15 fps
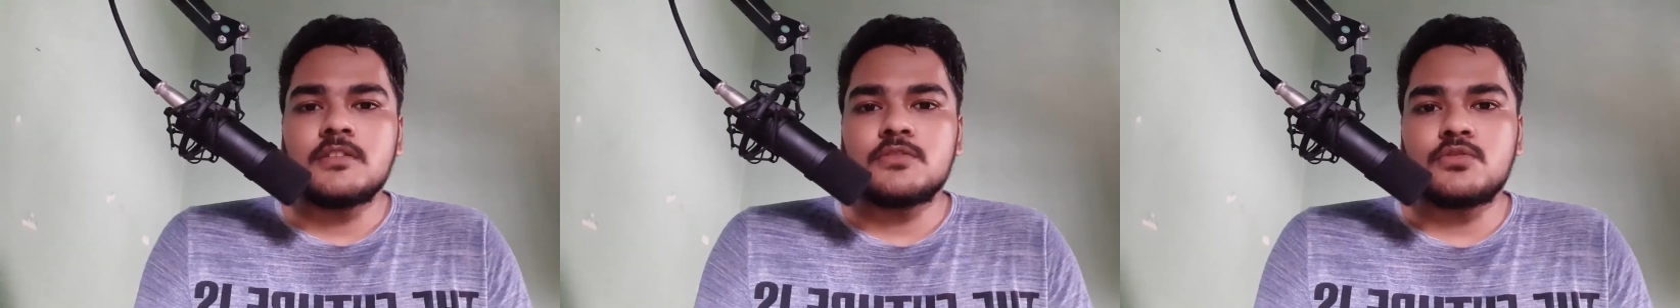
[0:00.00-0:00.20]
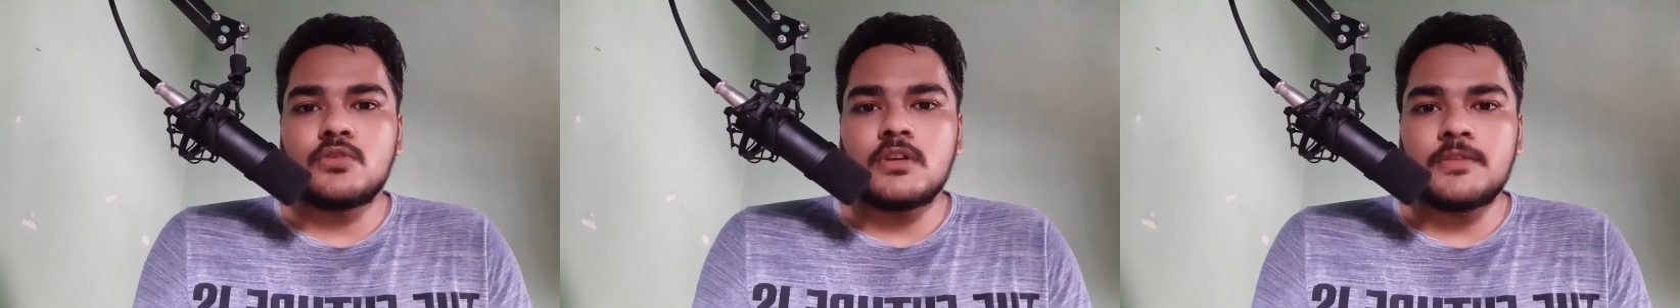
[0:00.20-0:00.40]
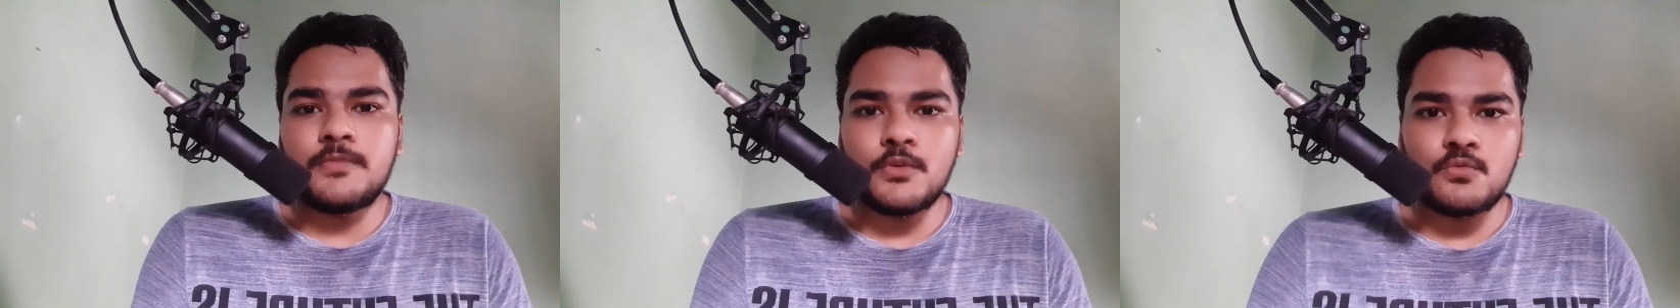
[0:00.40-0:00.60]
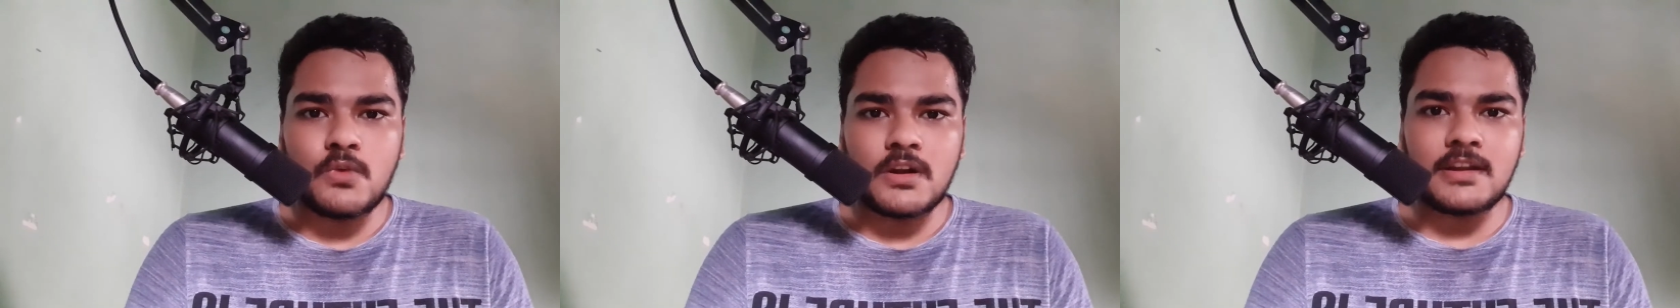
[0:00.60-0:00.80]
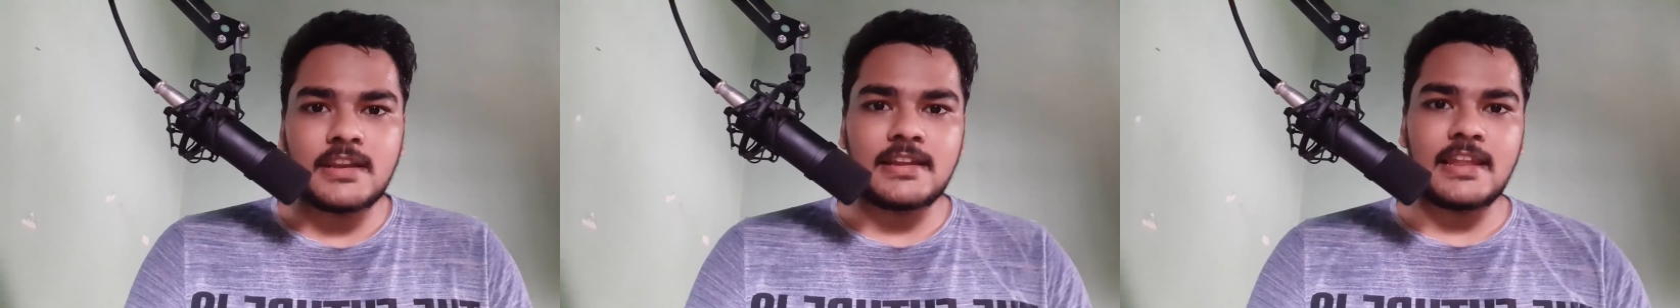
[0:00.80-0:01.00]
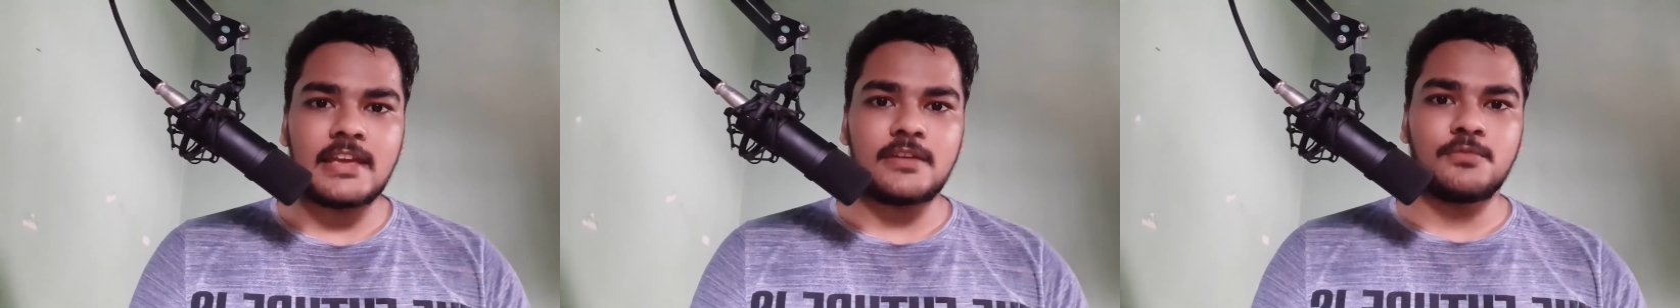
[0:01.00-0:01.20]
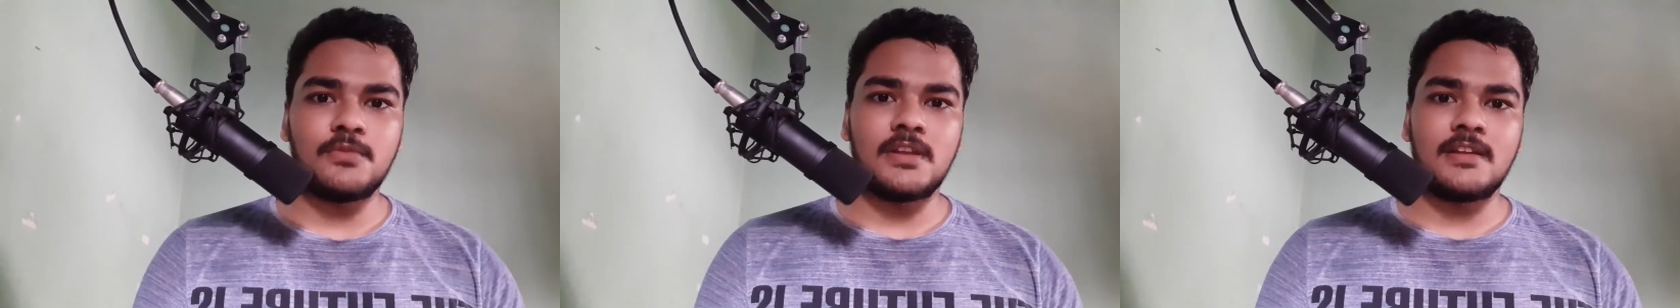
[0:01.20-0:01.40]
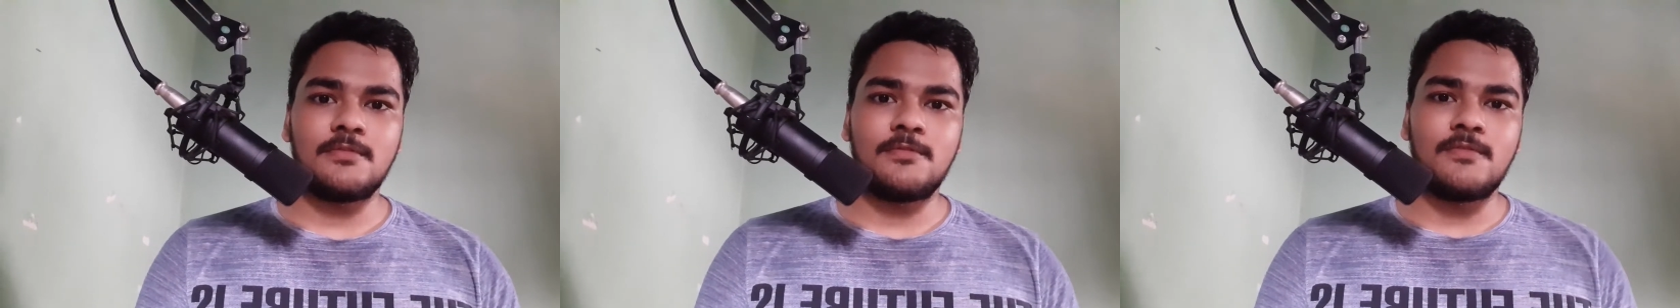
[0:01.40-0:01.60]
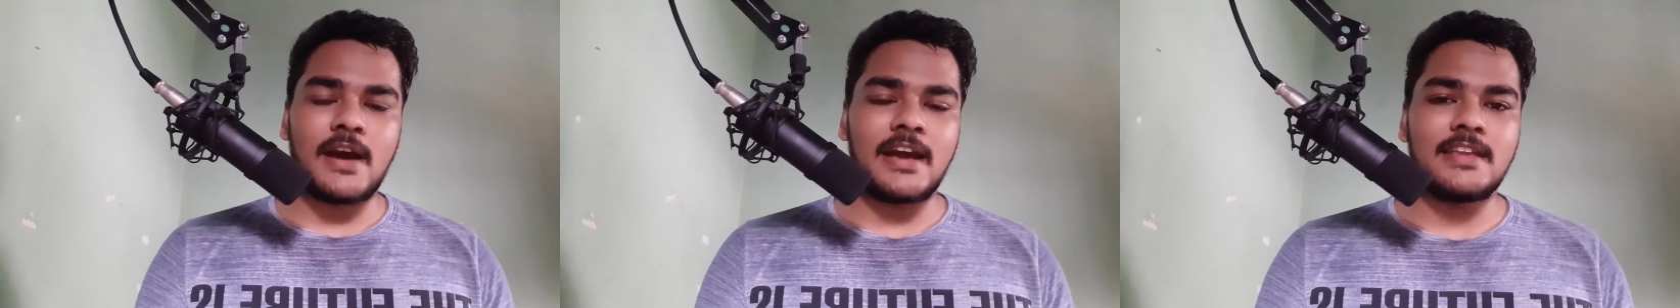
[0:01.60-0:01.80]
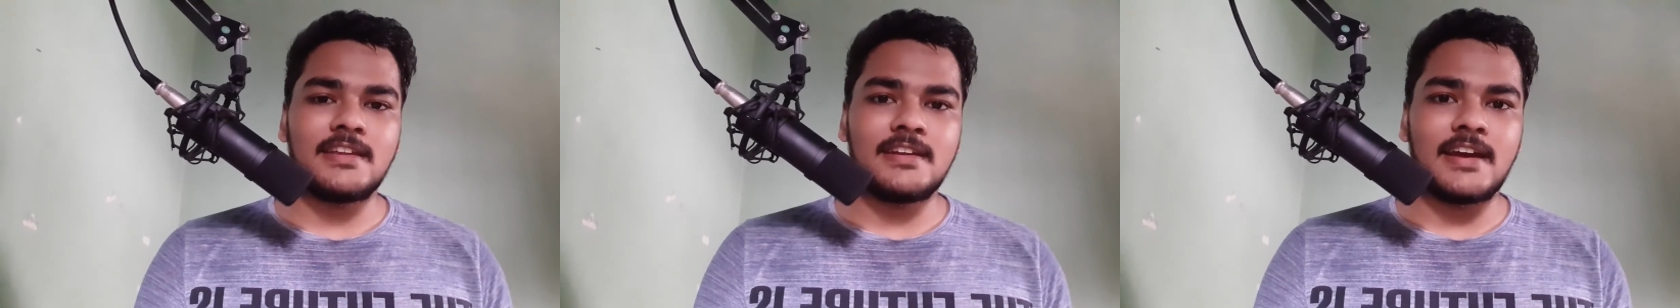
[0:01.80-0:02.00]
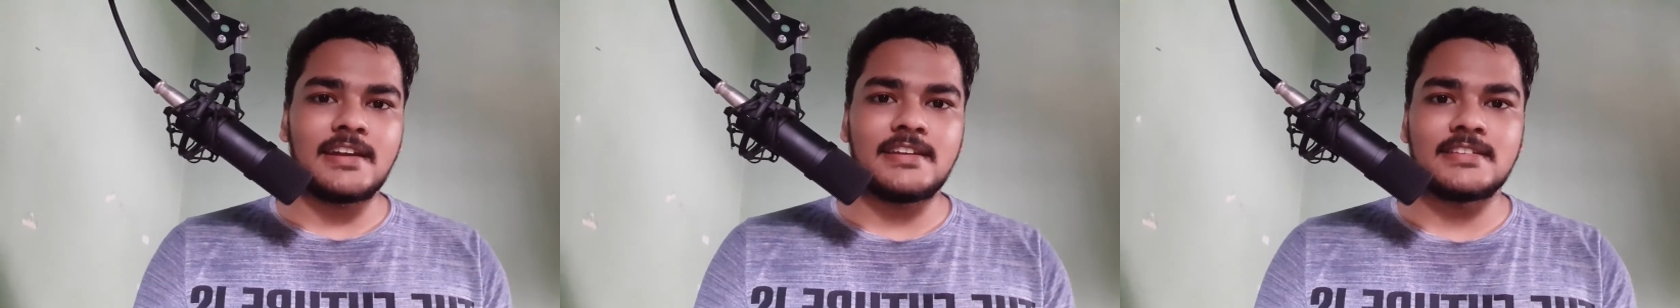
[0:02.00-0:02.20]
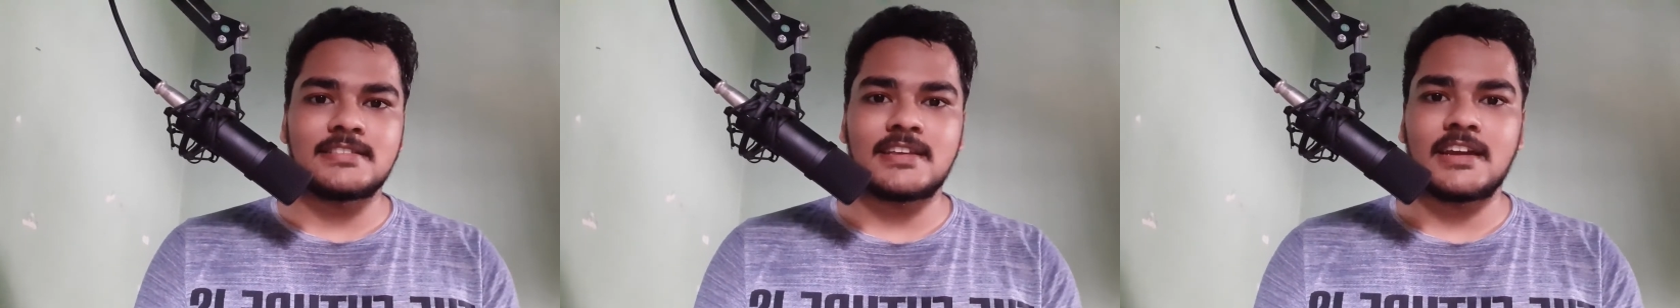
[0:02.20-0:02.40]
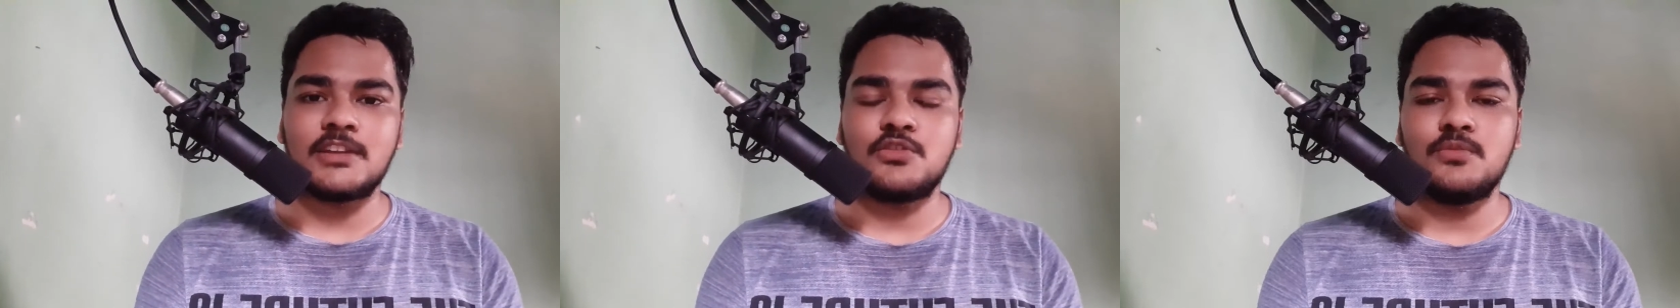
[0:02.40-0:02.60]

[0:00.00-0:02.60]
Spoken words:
So if you're wondering like, well, why did I decide